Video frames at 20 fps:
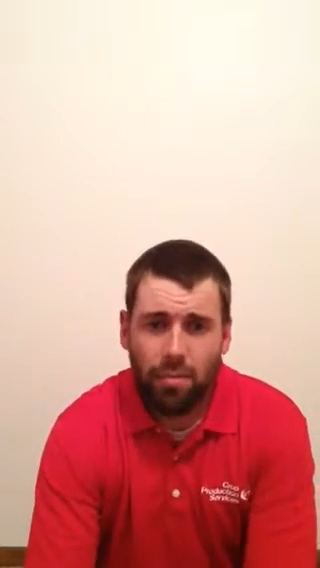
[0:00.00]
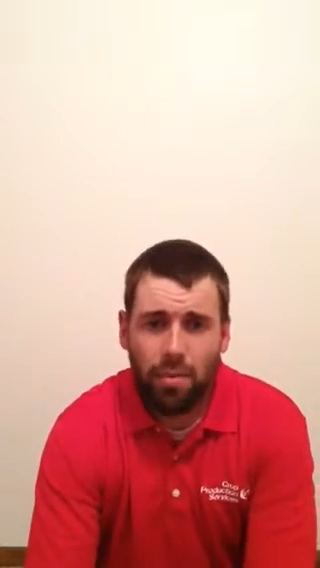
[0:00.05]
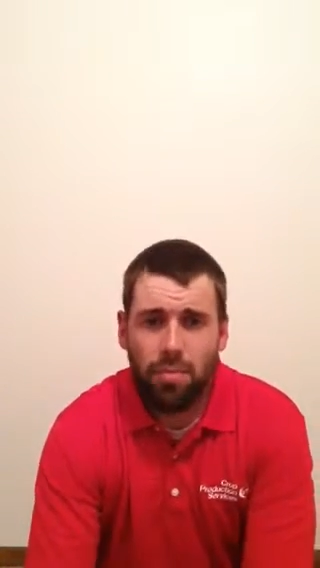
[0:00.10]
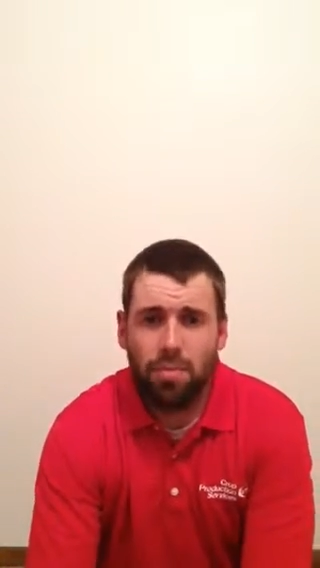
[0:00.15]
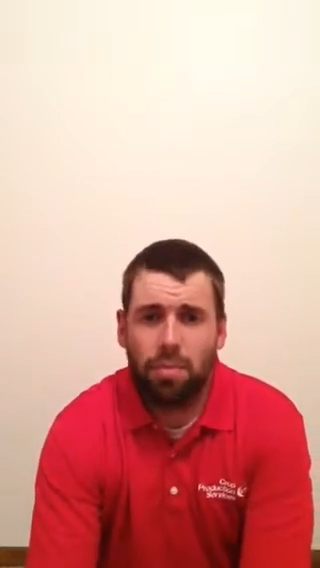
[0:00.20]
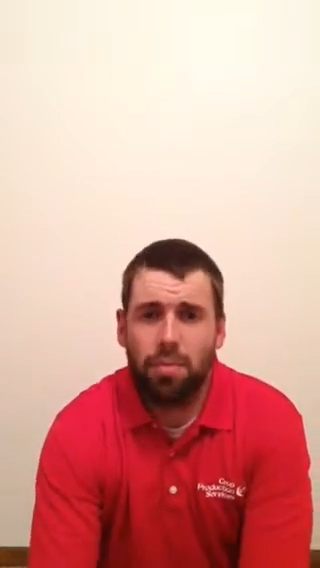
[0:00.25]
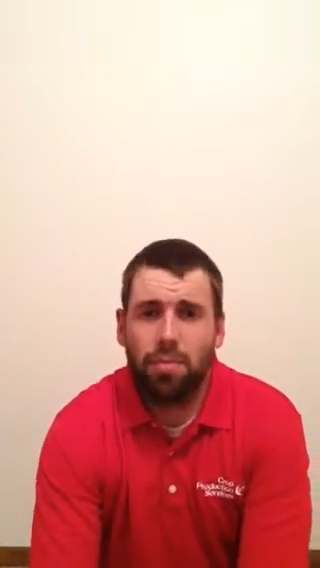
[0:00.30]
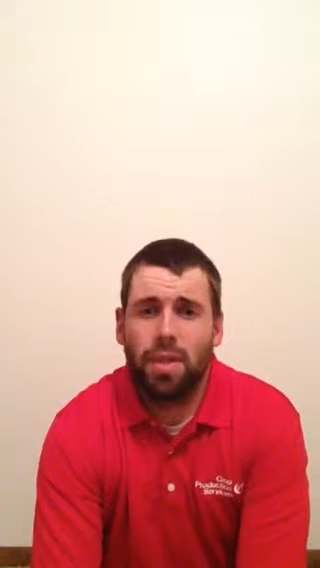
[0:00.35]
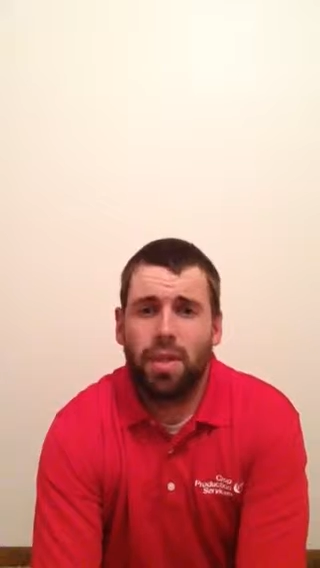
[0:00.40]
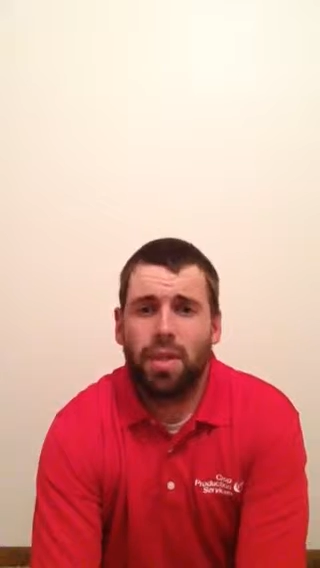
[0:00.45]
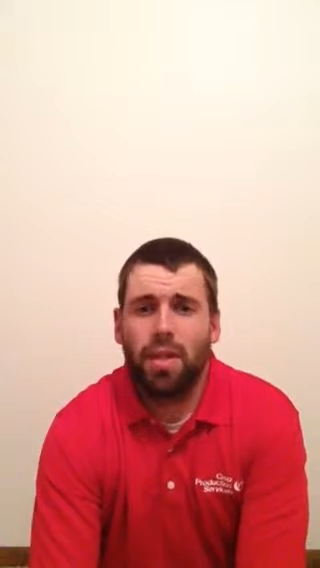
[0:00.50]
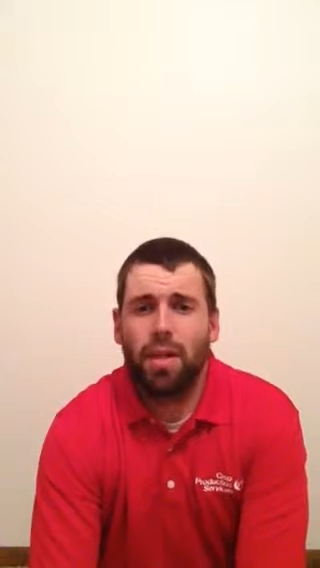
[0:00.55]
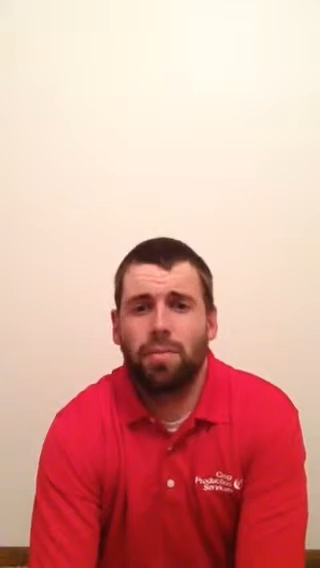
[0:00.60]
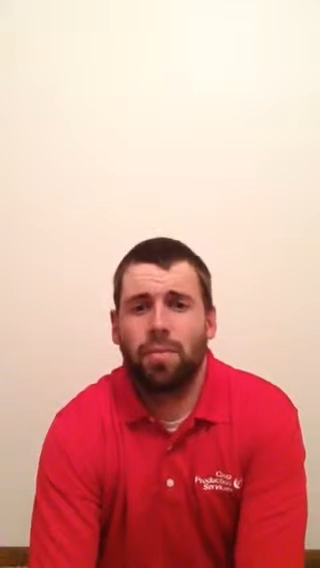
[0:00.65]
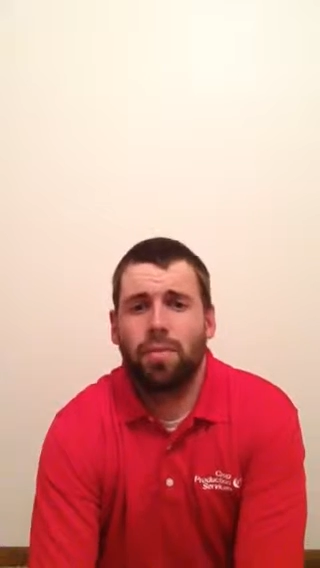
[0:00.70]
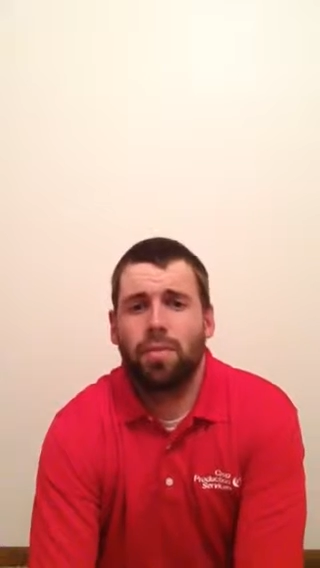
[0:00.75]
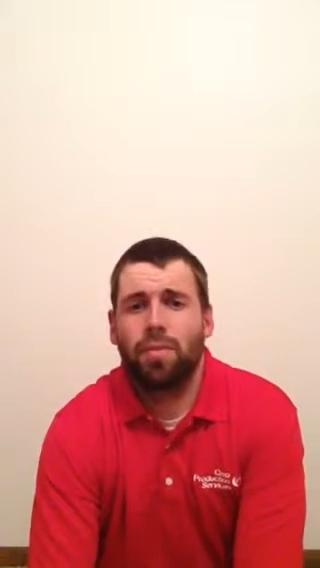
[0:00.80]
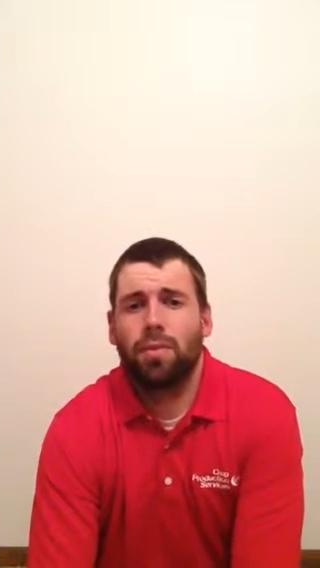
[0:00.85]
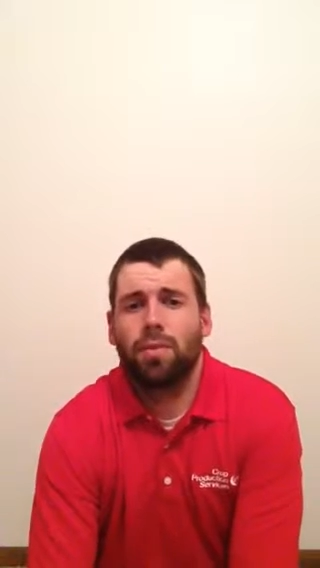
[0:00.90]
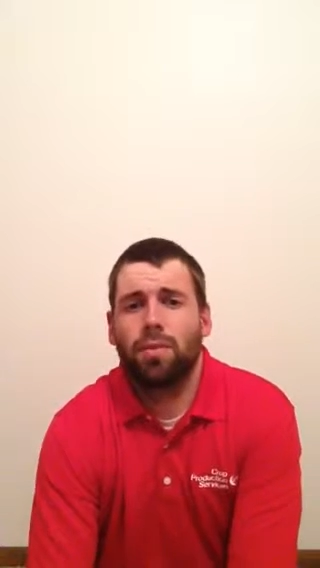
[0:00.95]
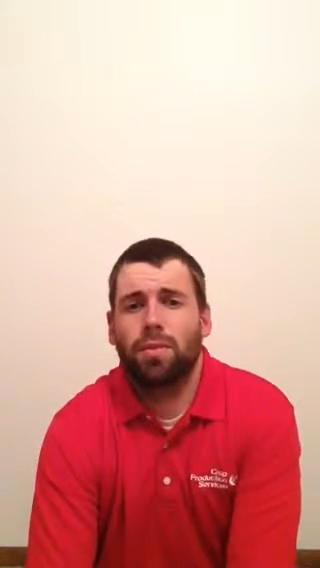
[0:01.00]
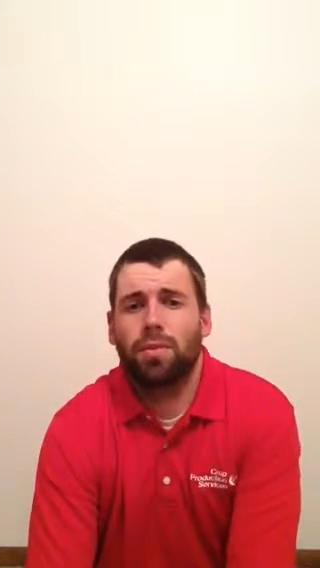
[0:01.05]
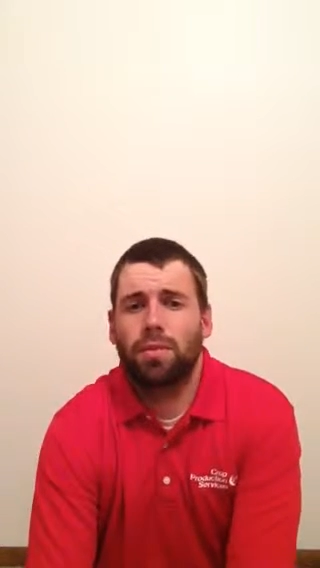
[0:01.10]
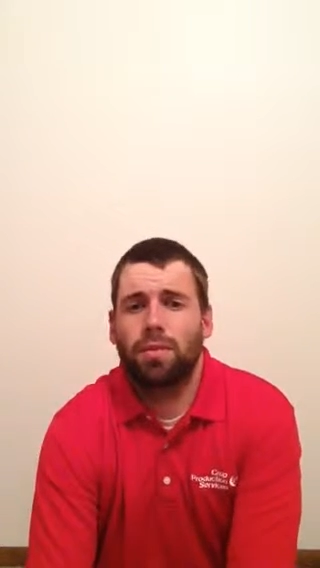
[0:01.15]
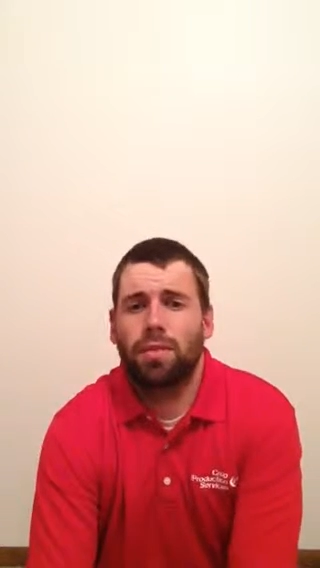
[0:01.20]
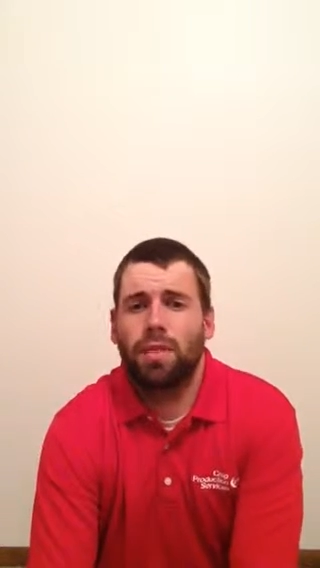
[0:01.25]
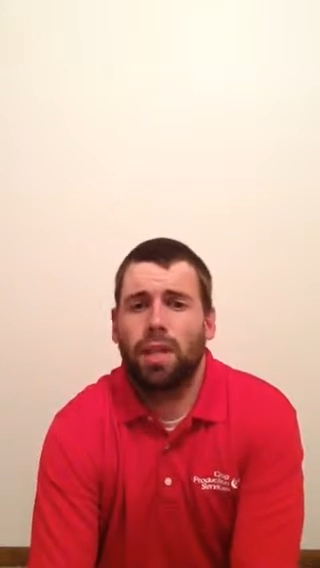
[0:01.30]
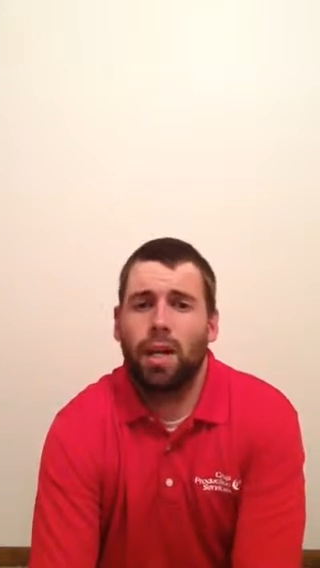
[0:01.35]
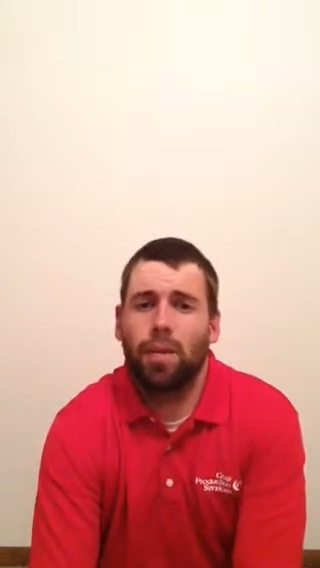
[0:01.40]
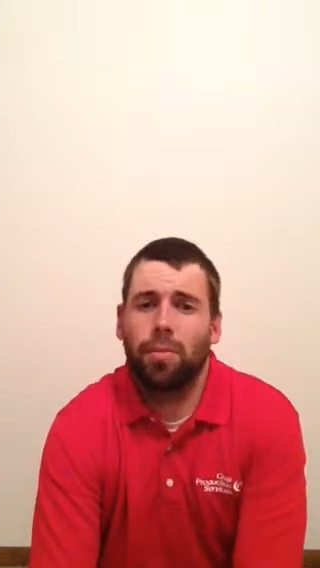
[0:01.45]
up with my Cup of Culture
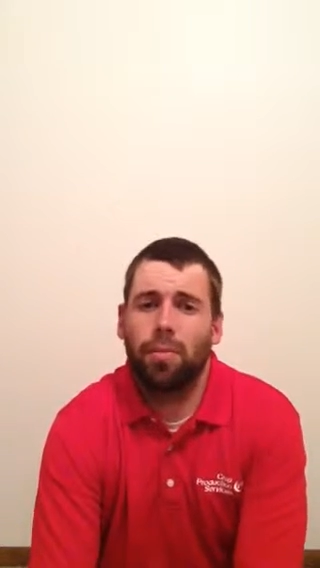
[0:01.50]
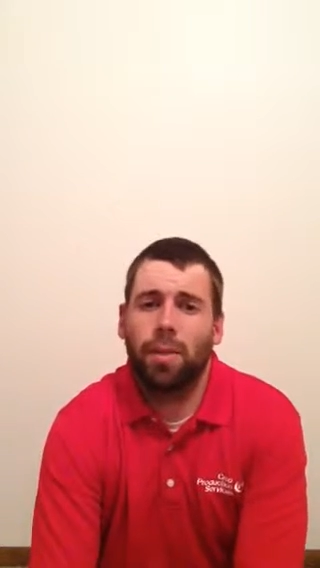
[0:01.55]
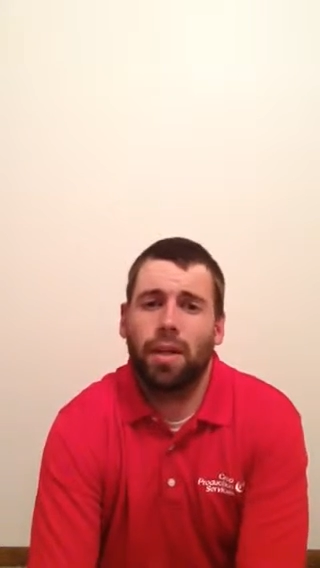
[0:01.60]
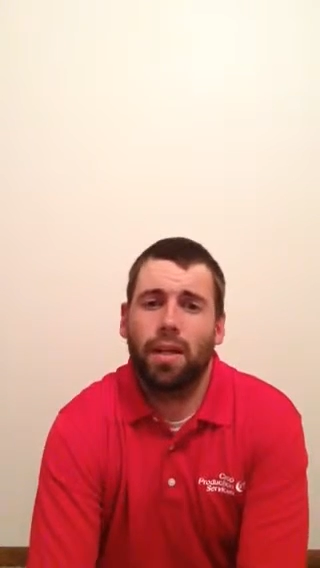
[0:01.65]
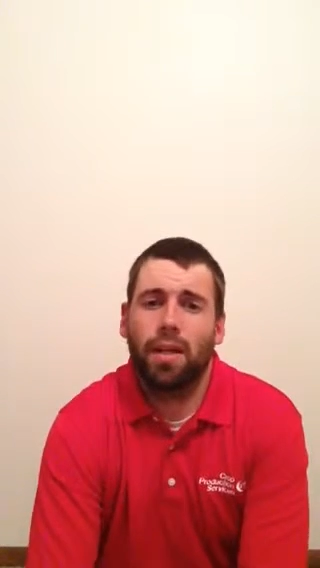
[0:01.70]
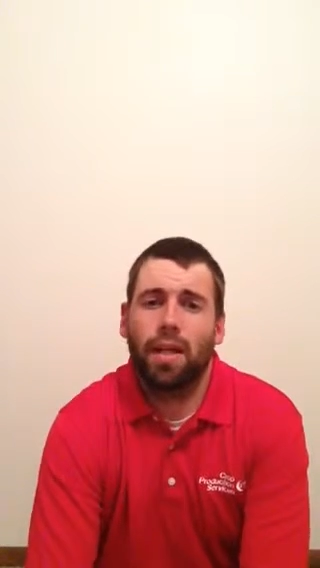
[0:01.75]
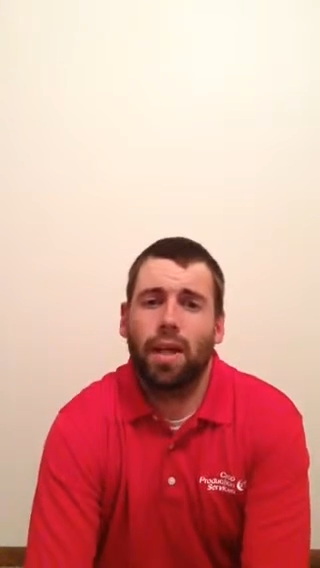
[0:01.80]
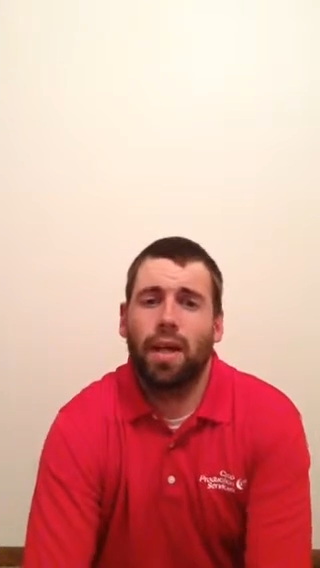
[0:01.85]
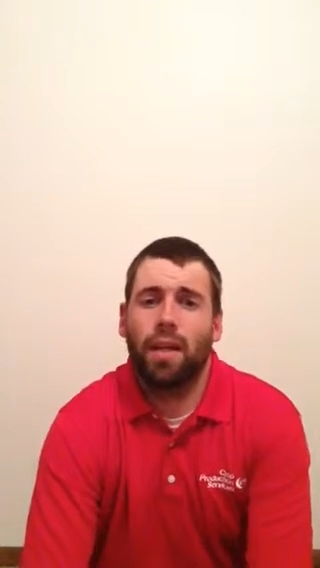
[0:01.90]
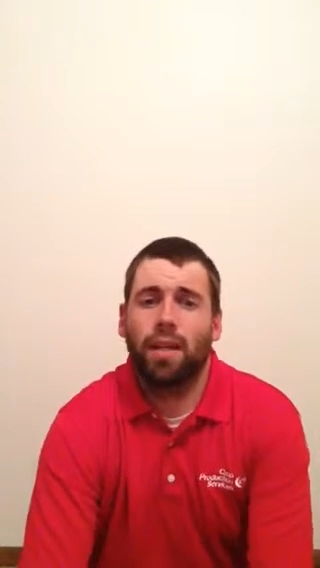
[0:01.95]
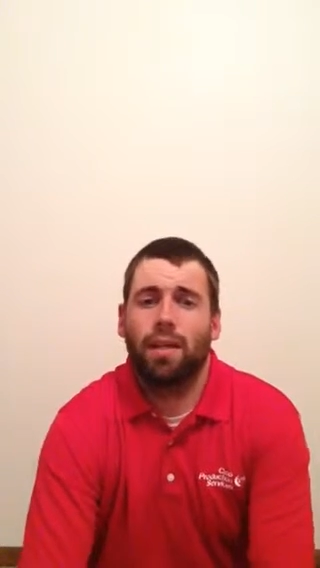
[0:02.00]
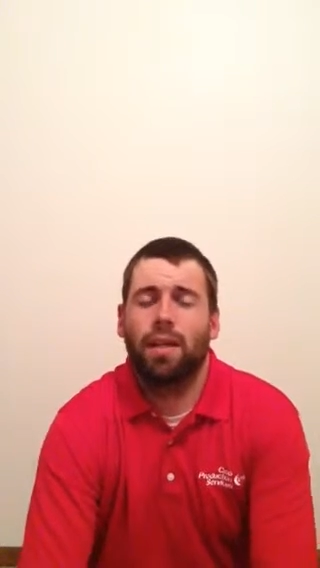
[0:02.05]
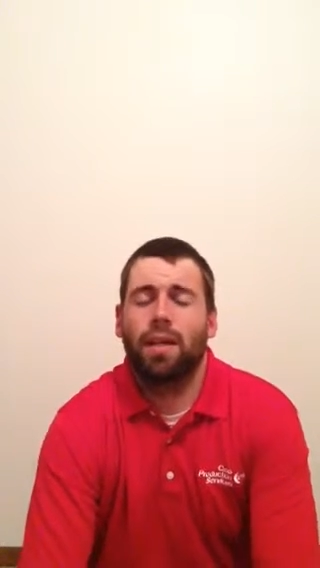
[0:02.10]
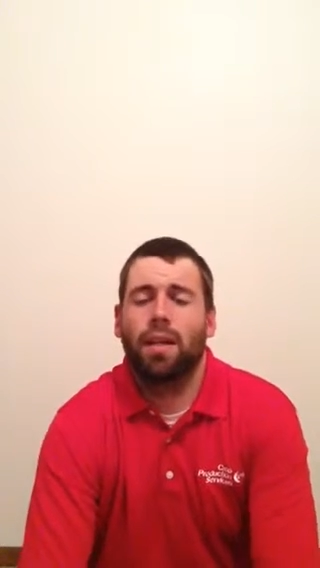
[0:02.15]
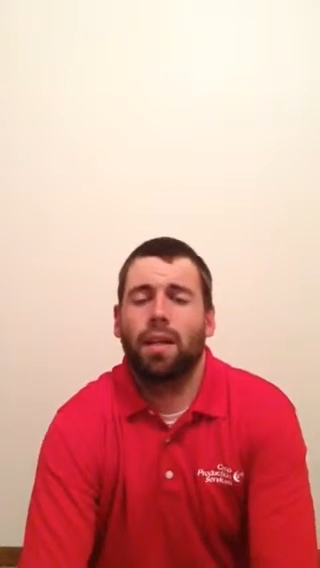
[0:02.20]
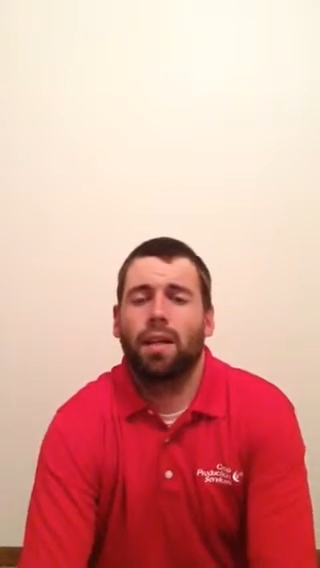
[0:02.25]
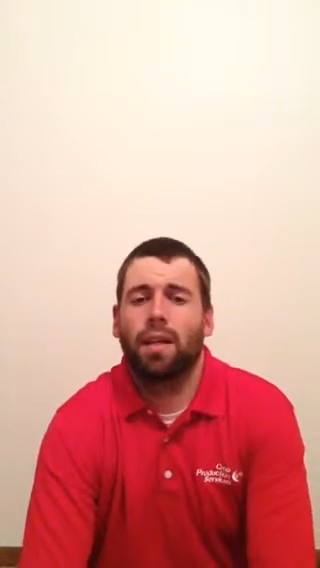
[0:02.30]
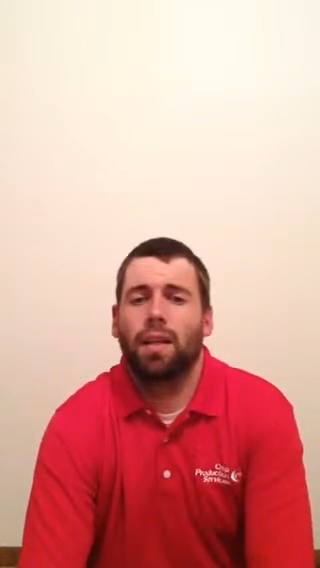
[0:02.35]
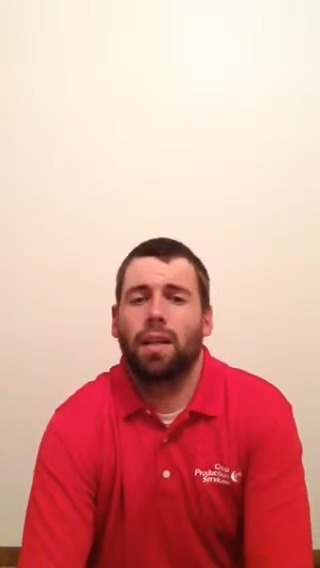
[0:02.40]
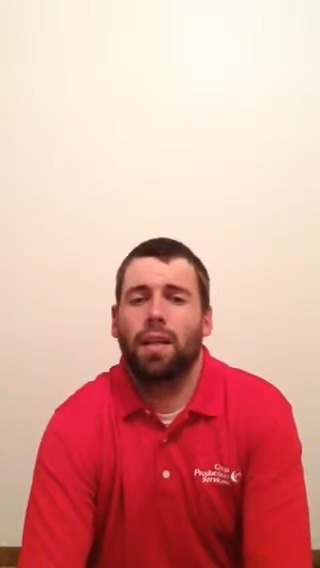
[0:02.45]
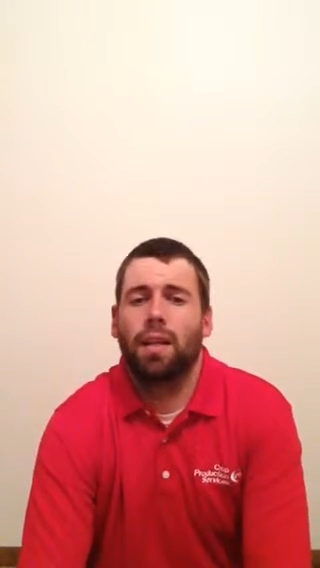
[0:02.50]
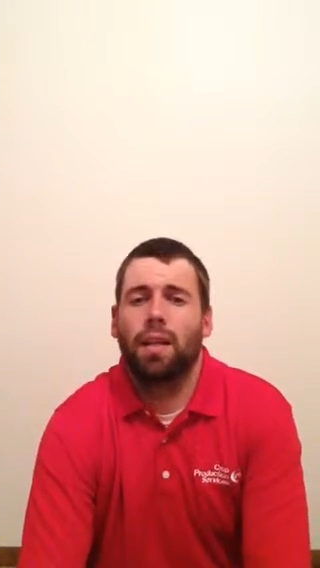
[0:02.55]
topic, I thought